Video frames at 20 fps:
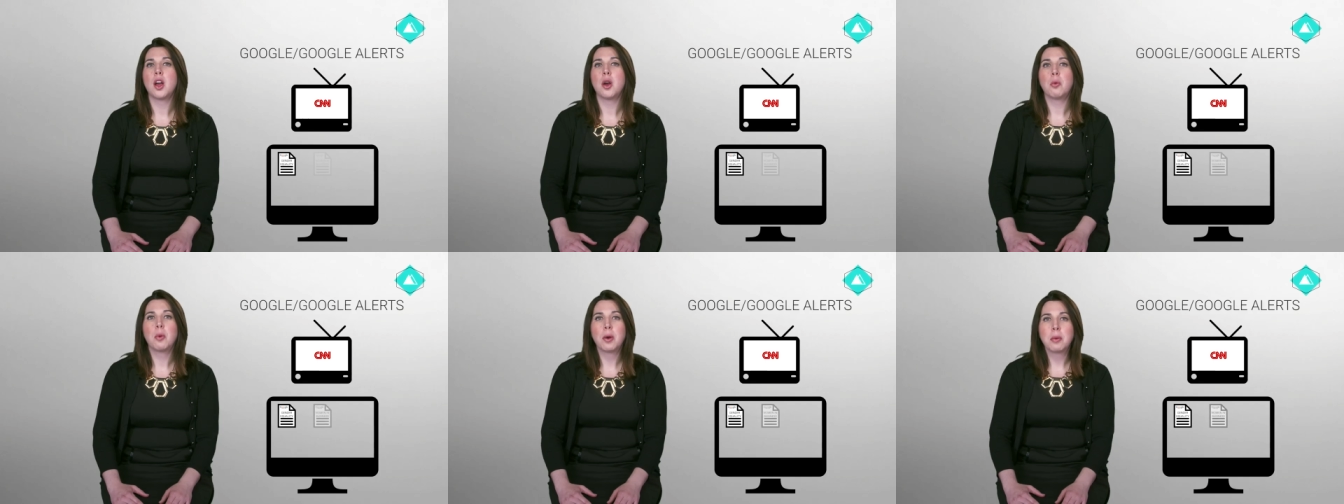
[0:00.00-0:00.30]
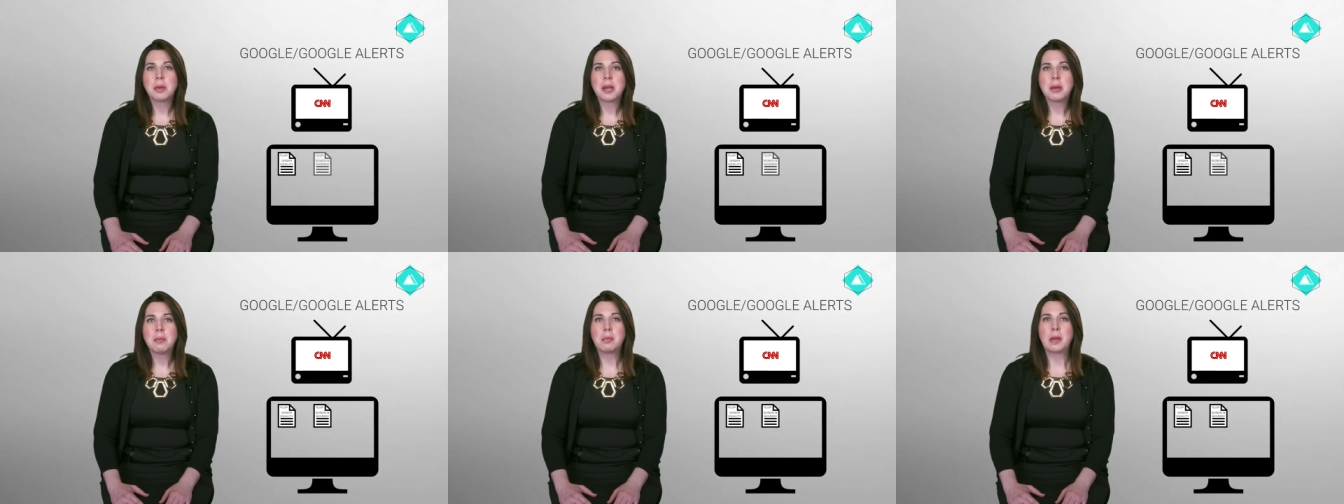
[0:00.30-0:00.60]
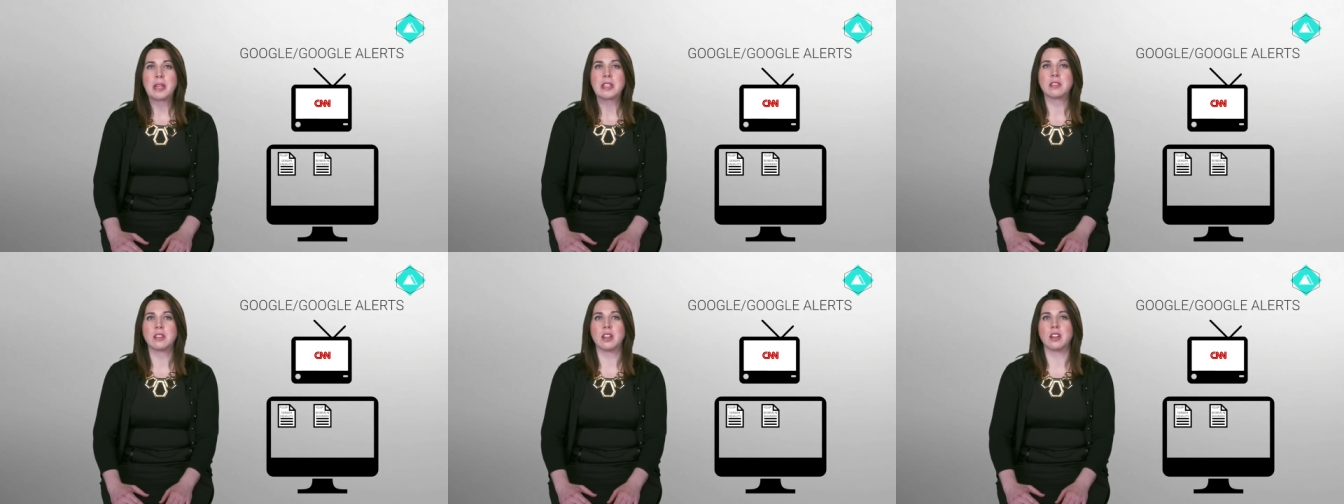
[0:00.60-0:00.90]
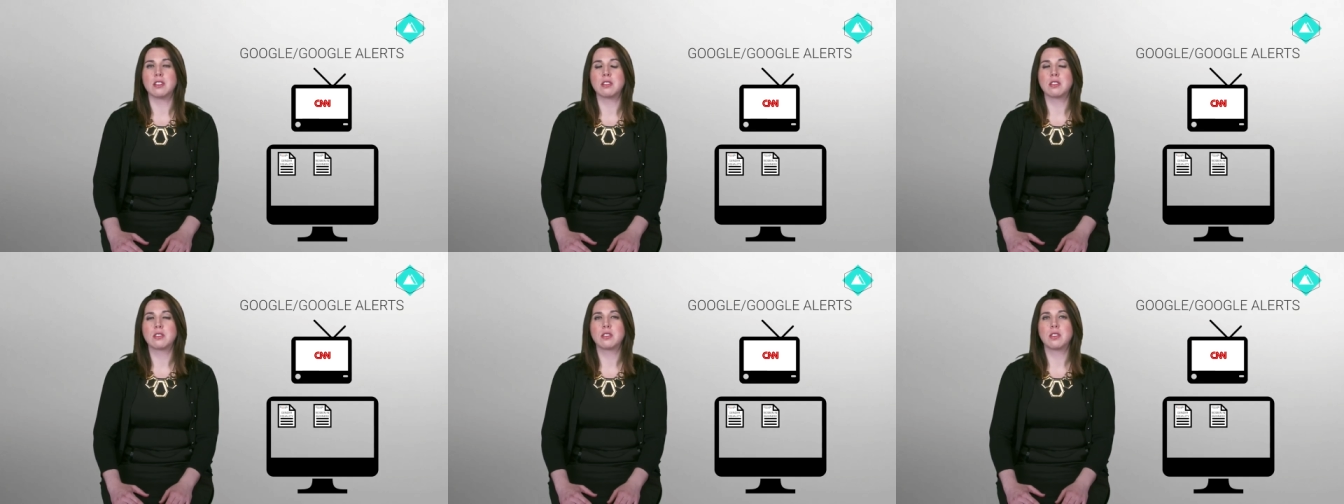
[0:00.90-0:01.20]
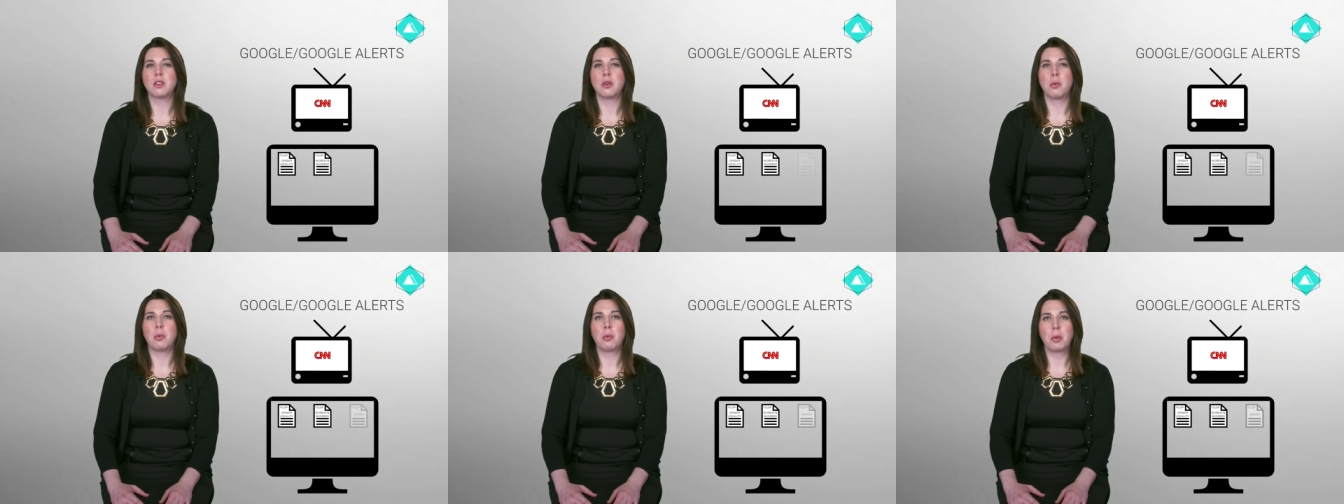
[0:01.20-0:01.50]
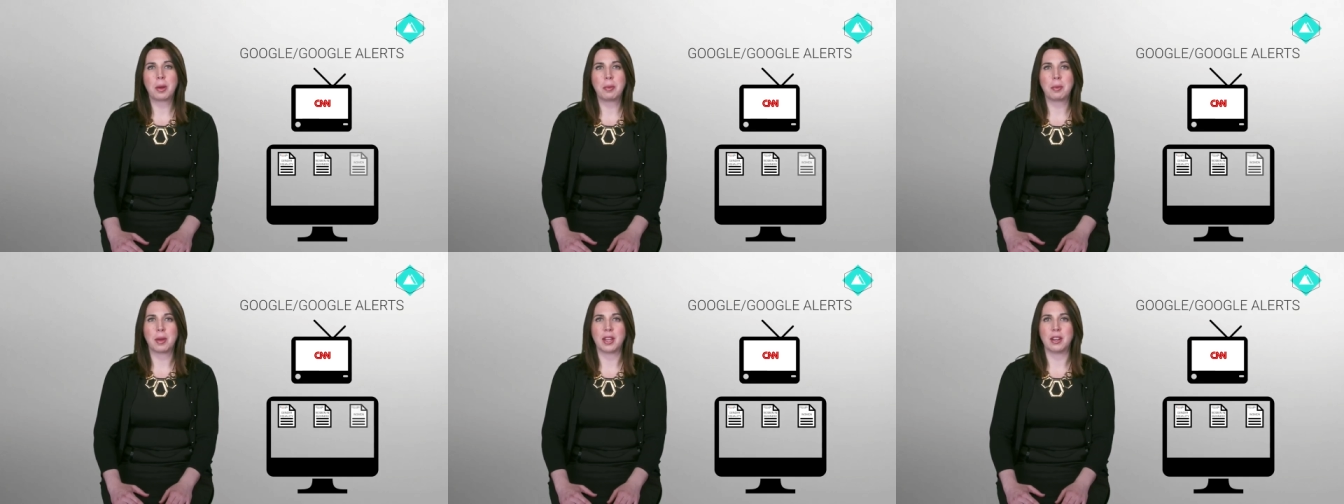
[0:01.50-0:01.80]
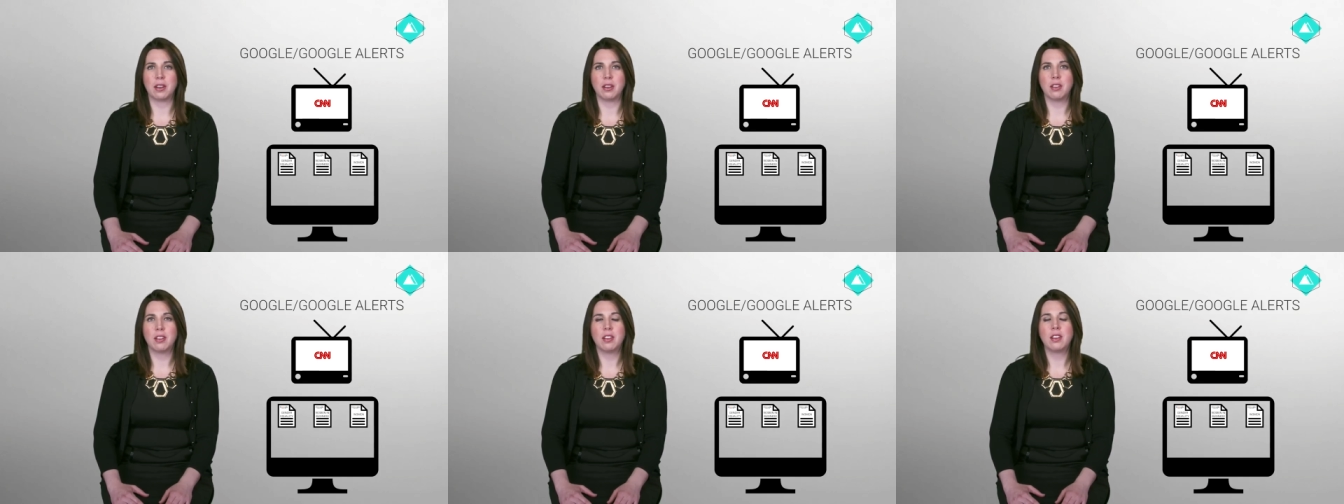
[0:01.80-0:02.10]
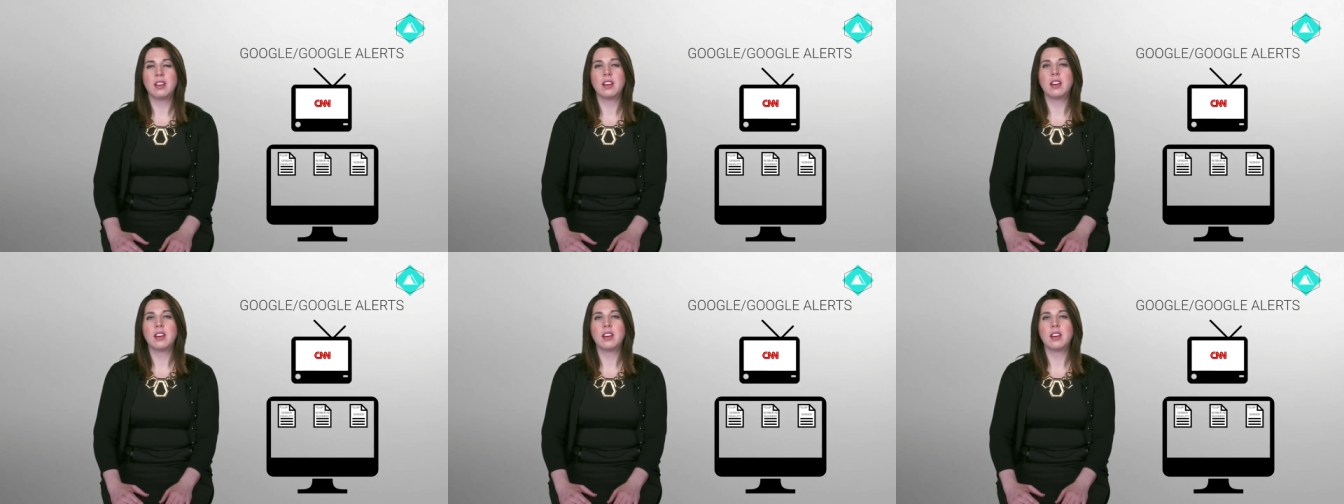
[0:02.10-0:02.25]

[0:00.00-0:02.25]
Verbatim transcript: women in business, women,